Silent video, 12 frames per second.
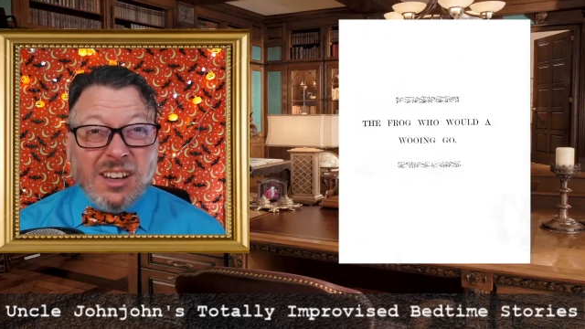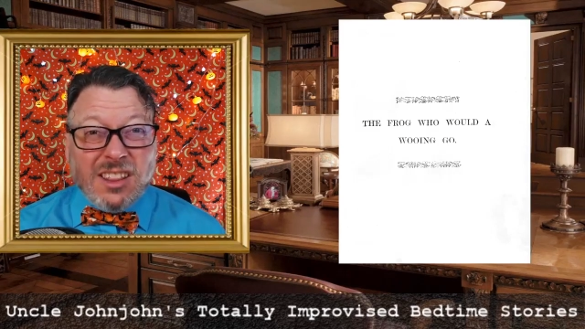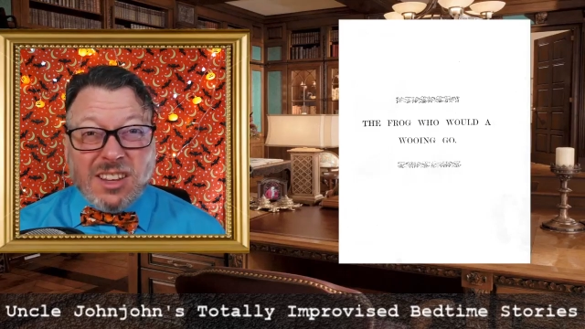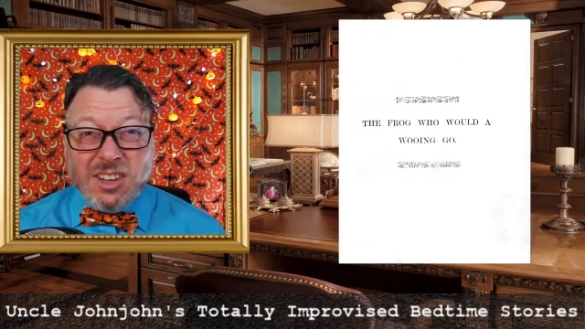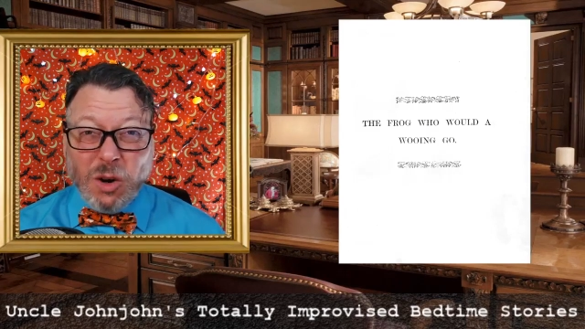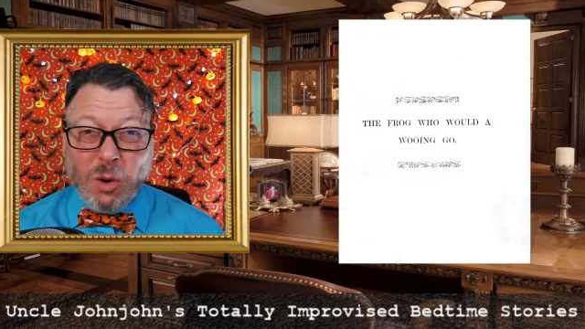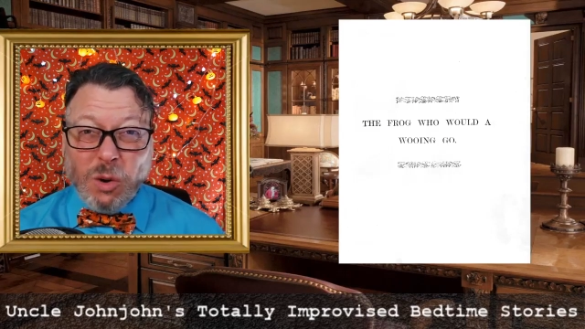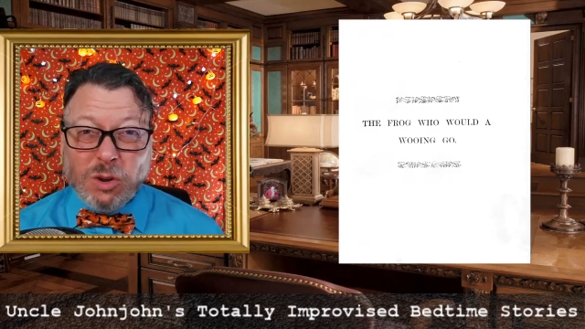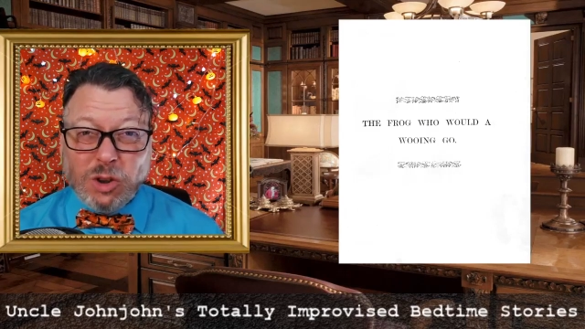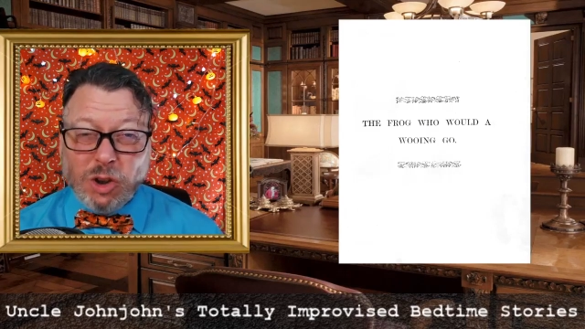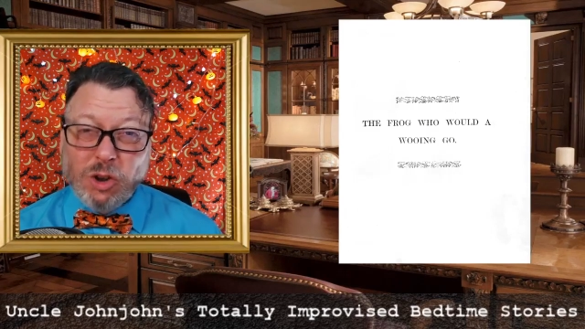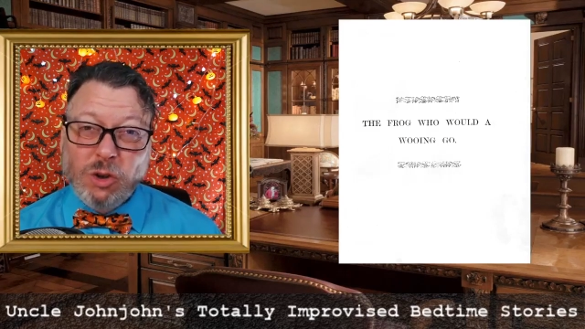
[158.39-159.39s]
the gold
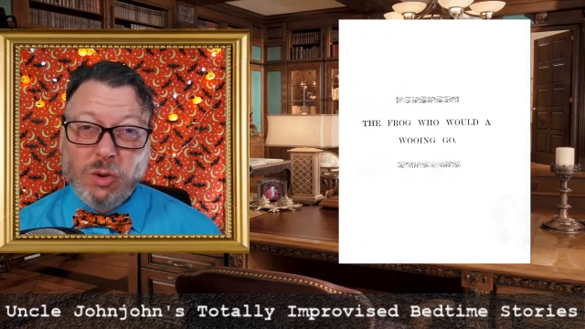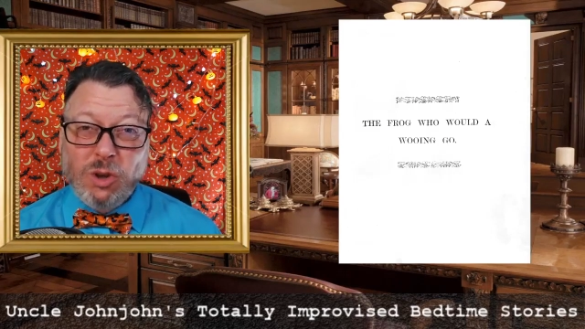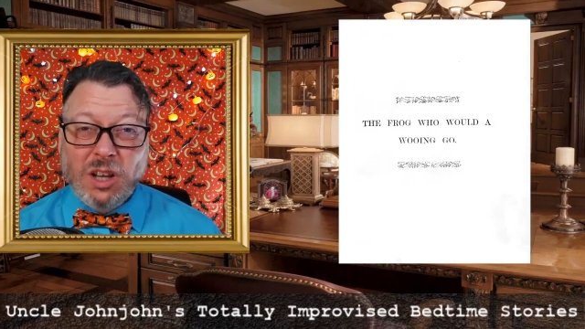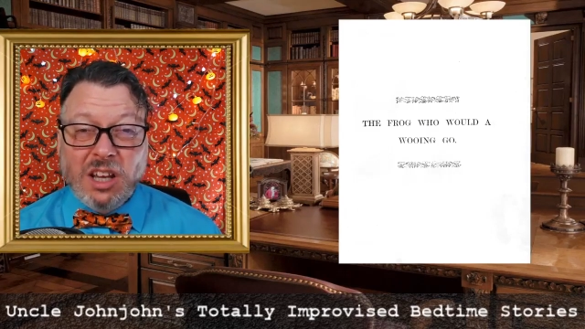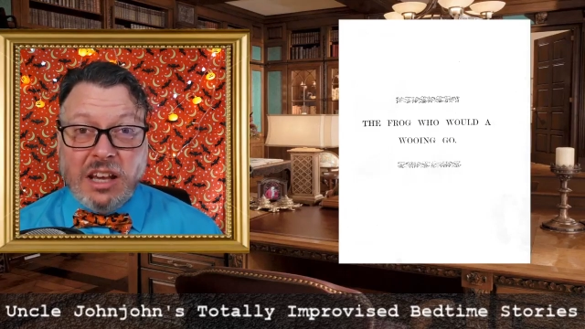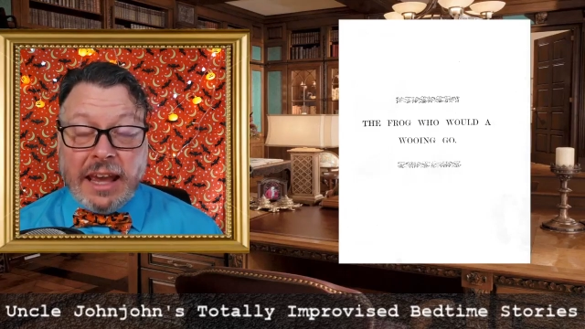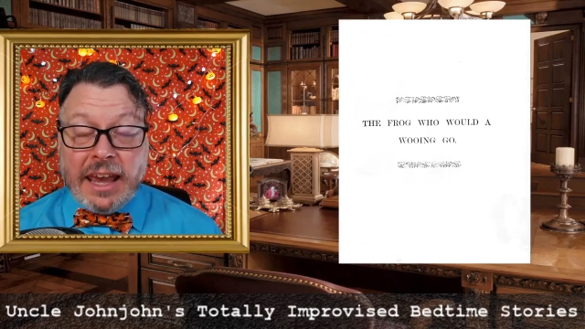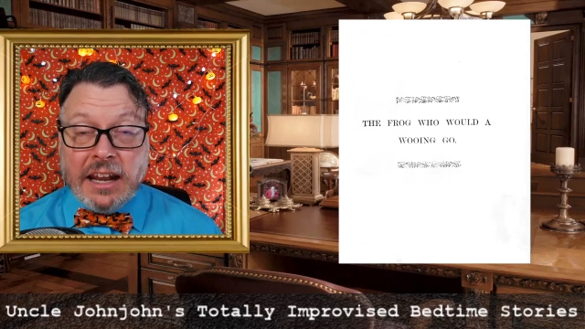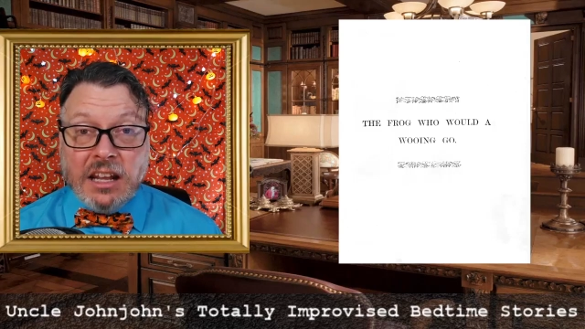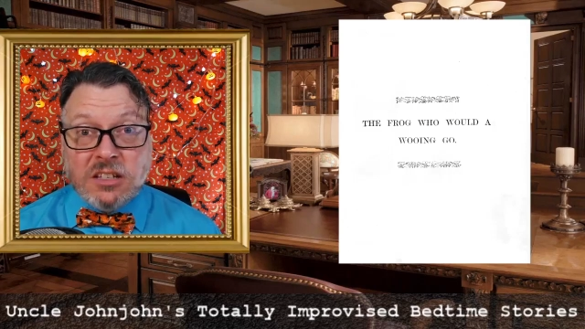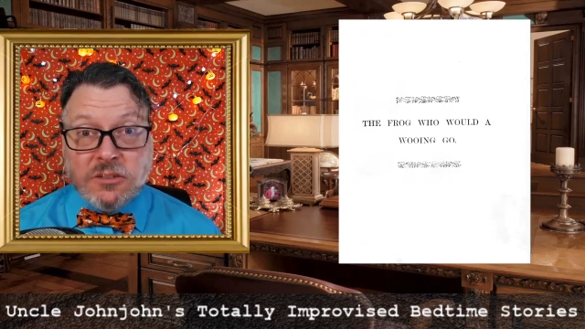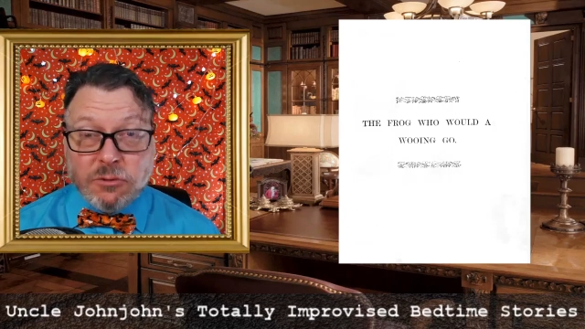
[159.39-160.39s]
dude and
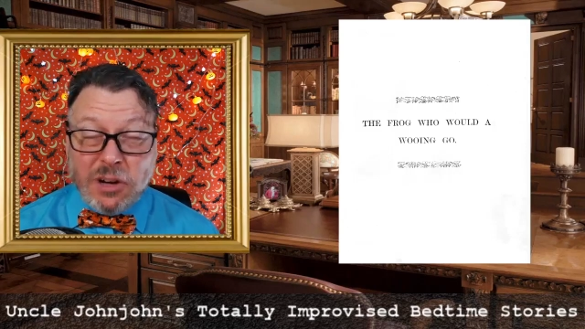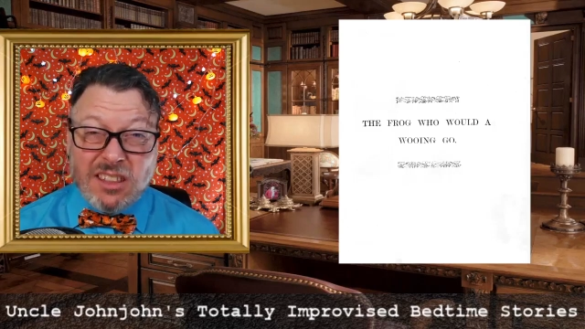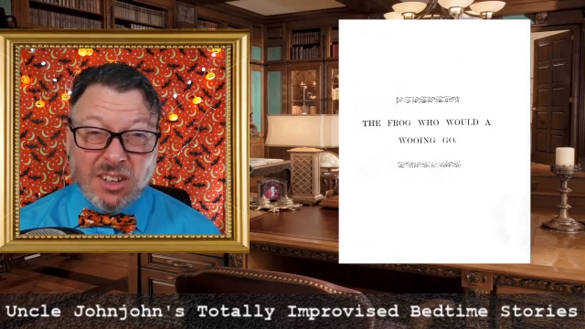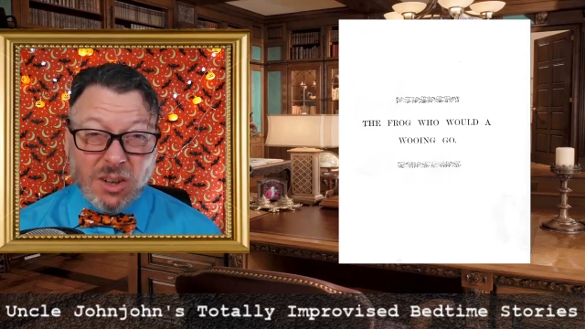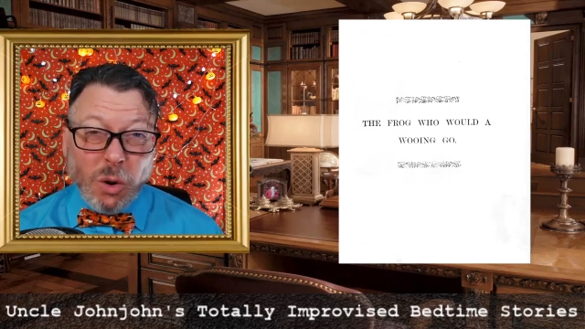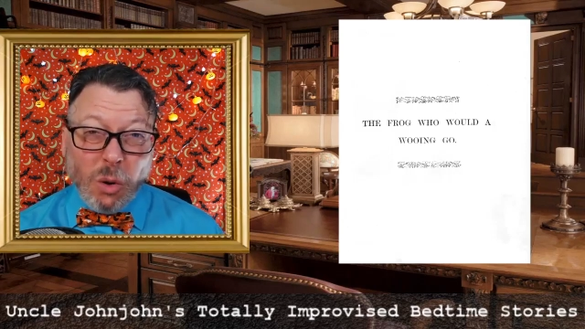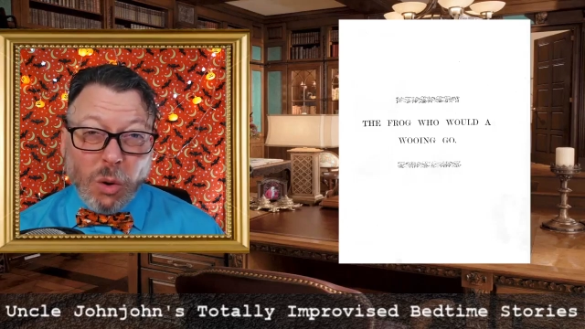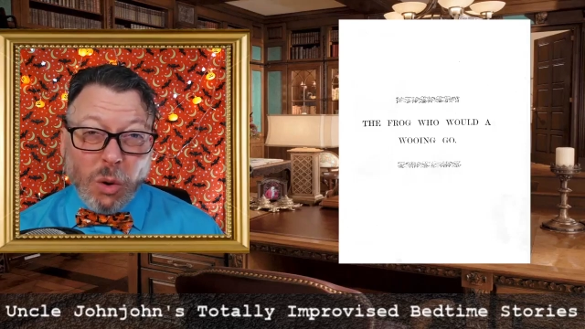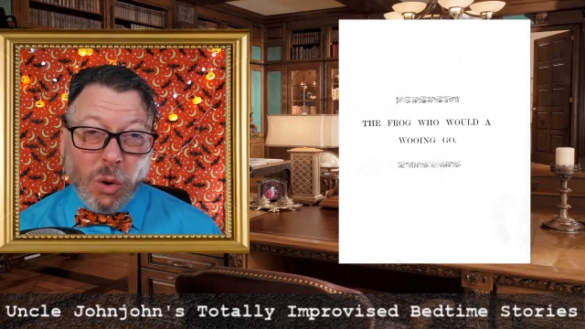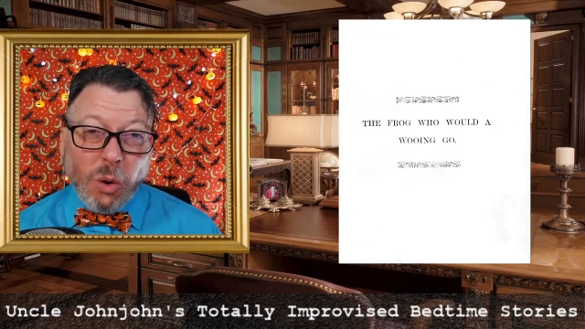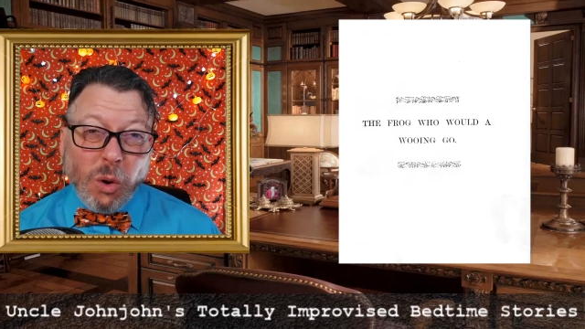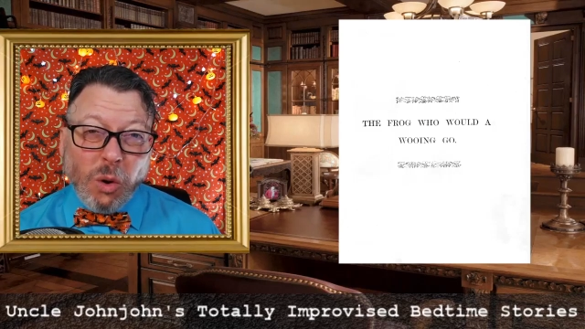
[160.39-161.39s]
his friend the
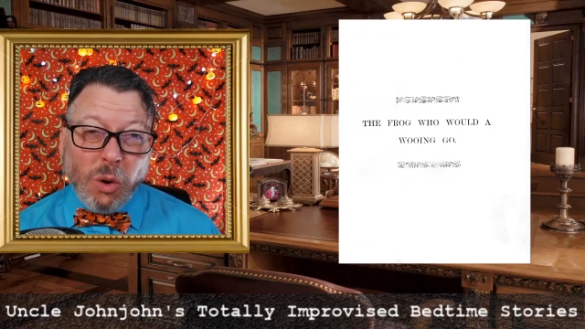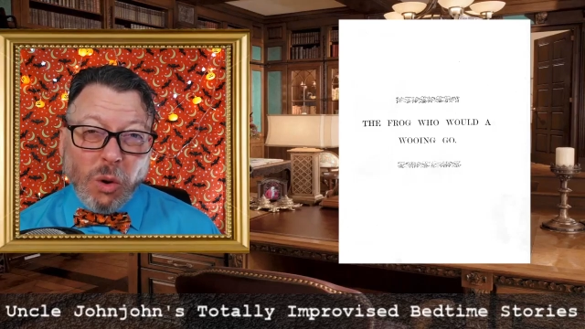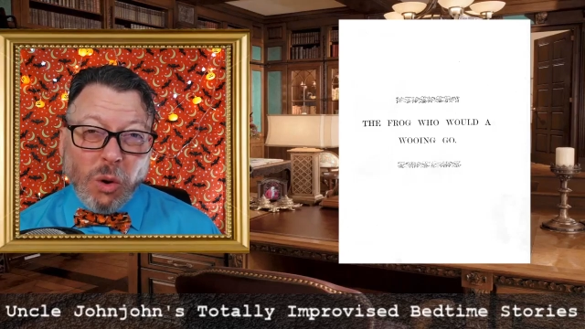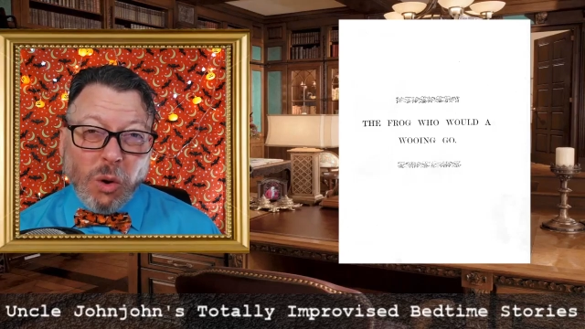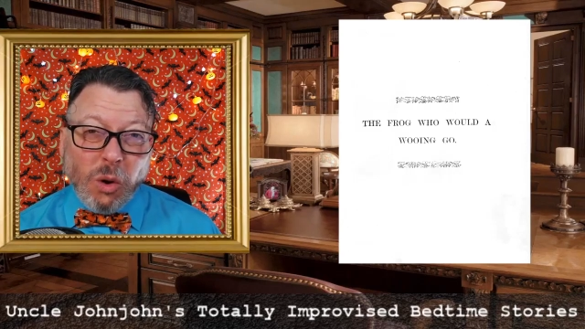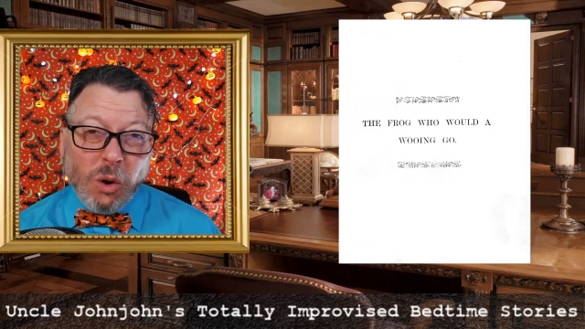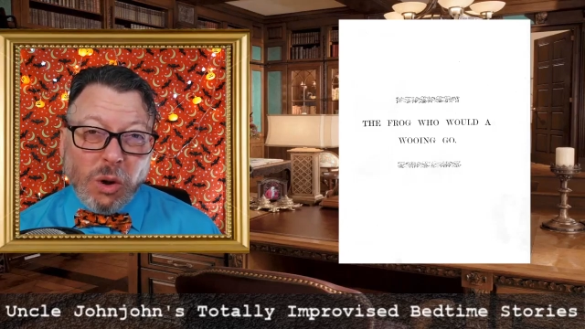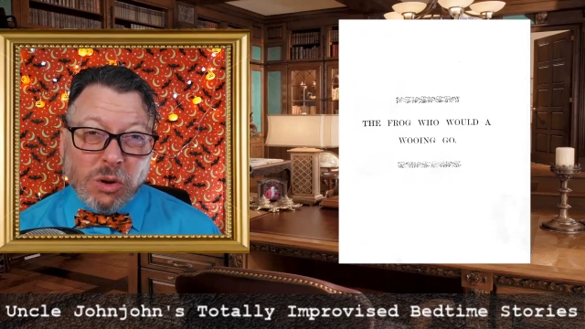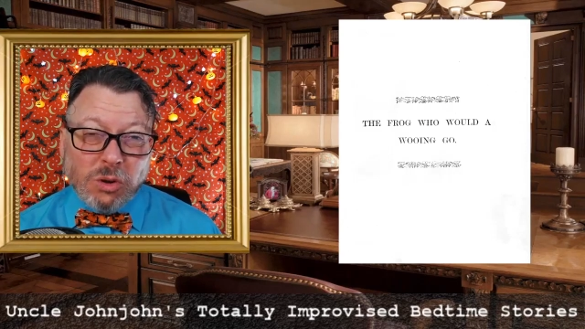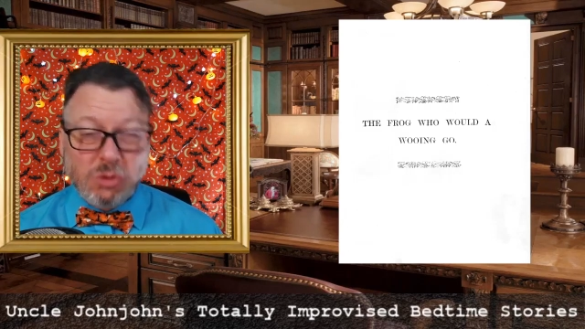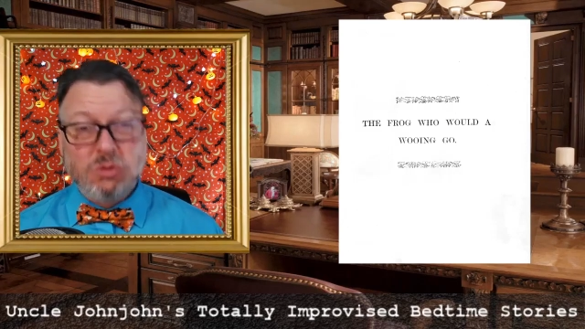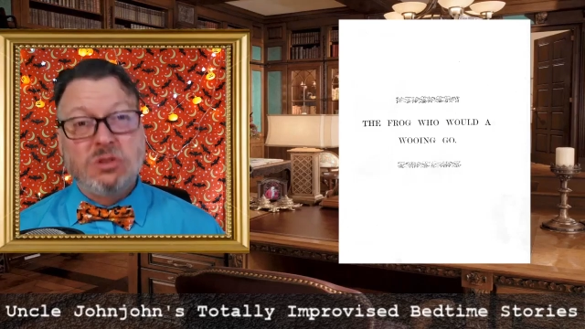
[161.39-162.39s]
gold
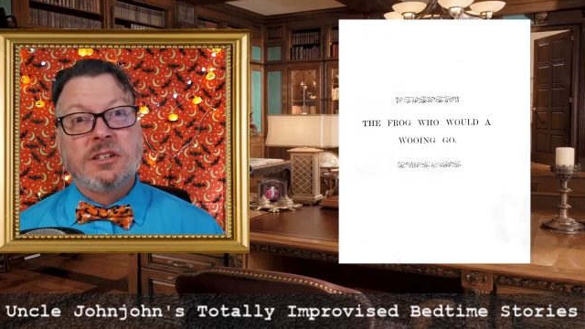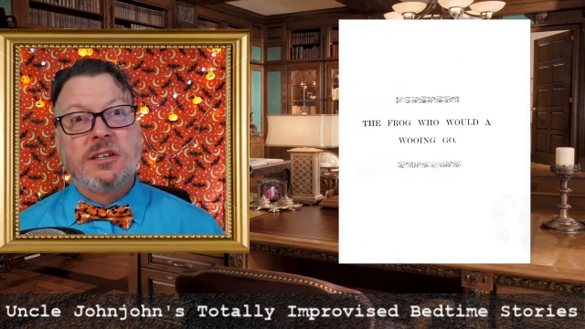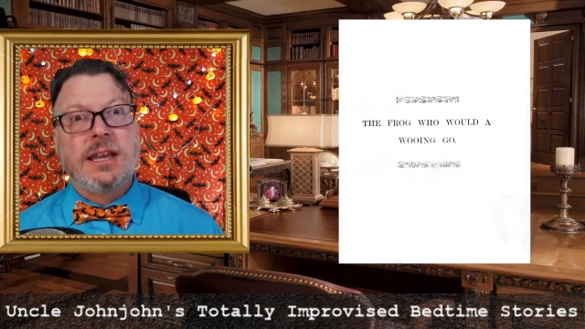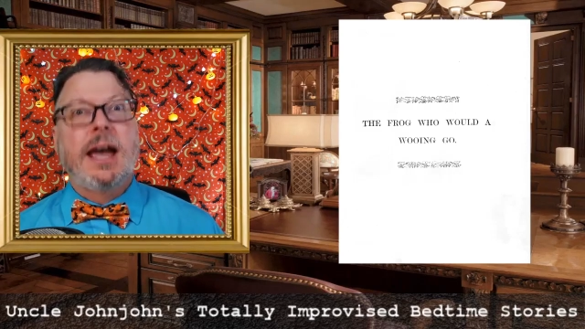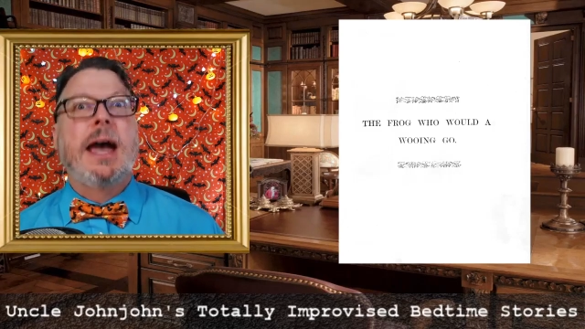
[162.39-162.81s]
goose. Yeah.